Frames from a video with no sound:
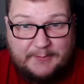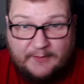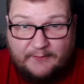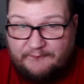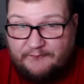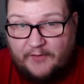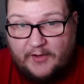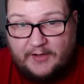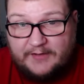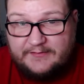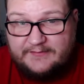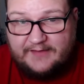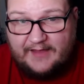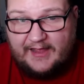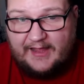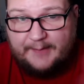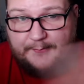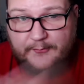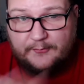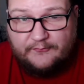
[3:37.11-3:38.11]
the fun
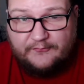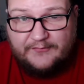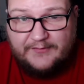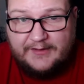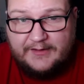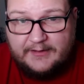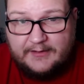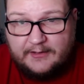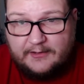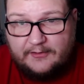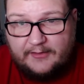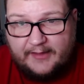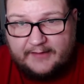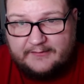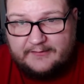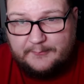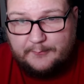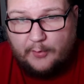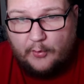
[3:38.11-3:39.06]
time of collecting